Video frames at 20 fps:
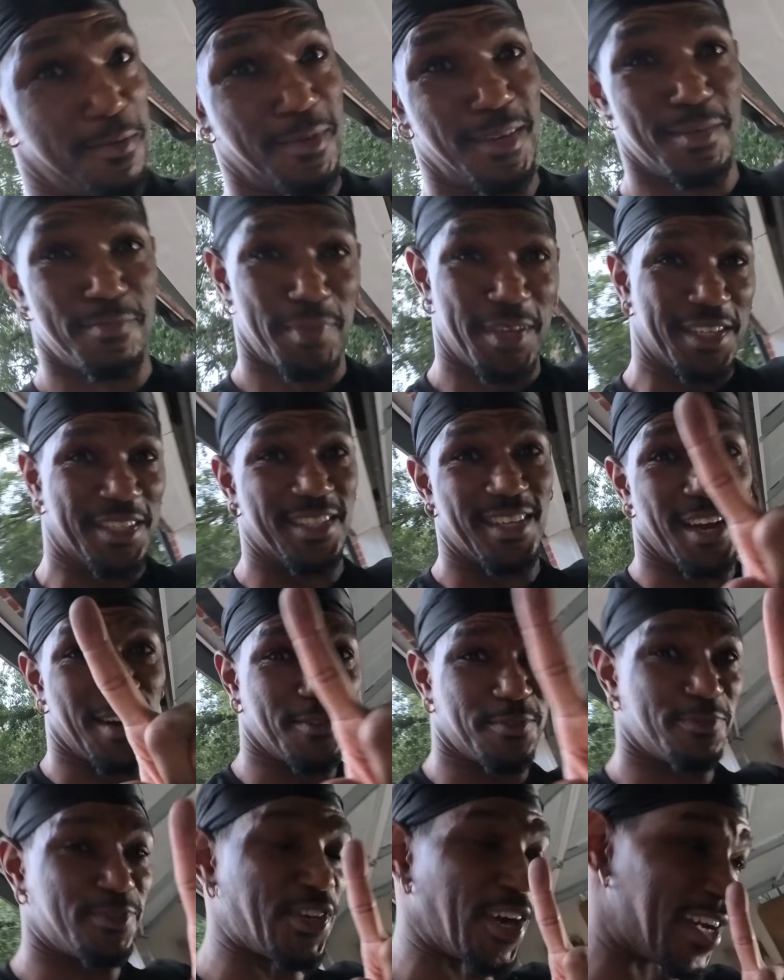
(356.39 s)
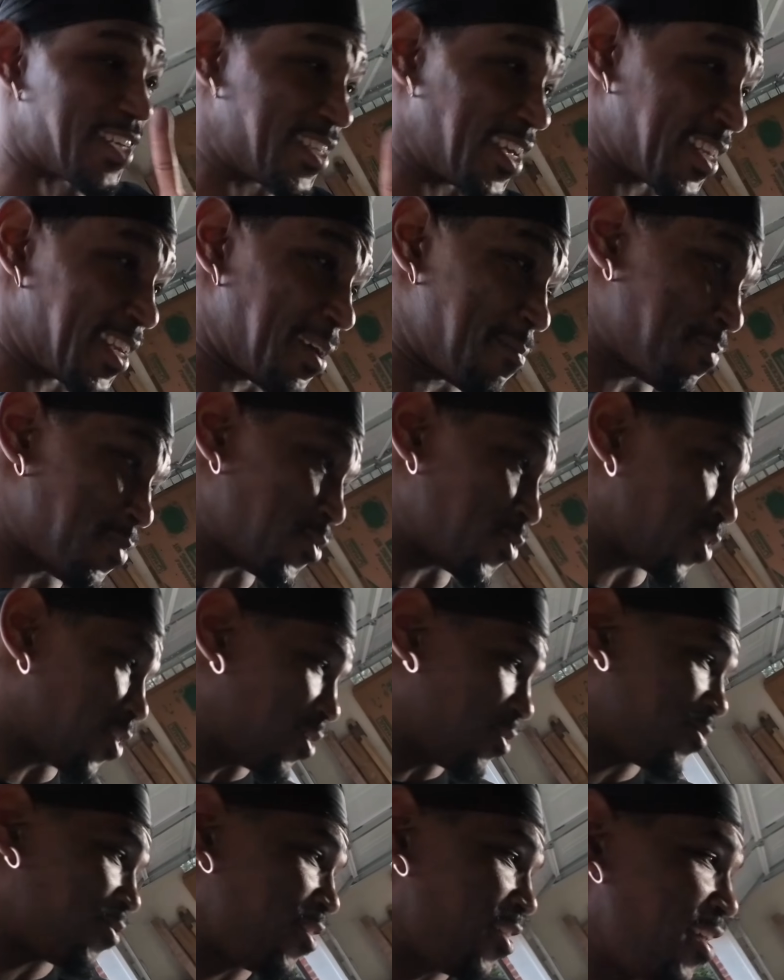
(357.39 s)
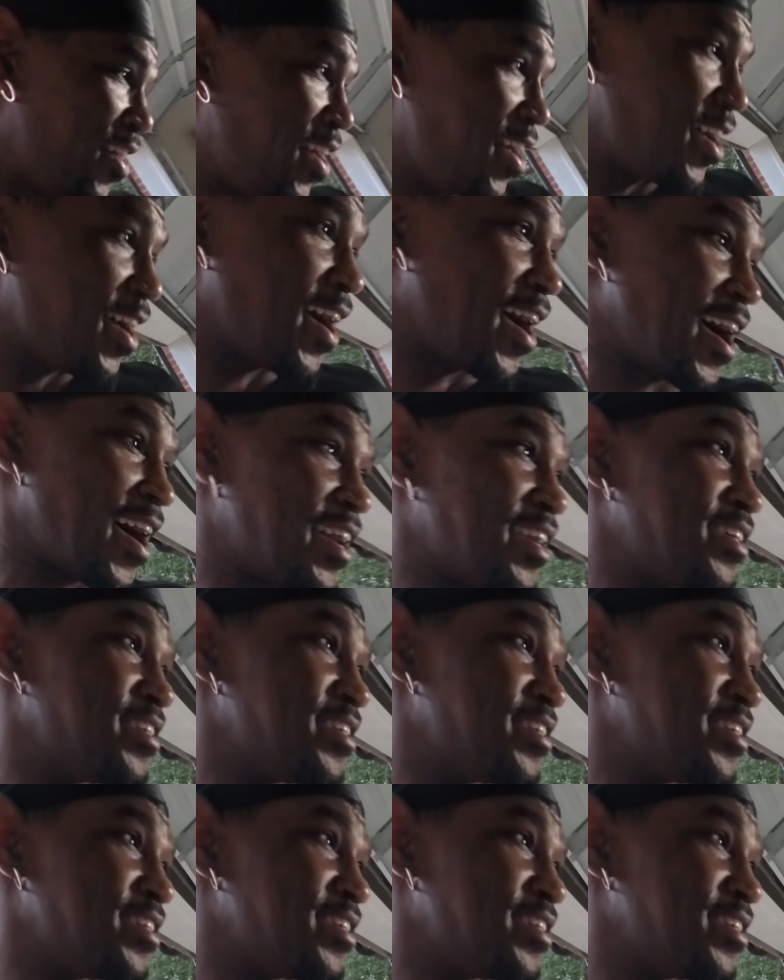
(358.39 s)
being pissed off trying to take that bolt off, I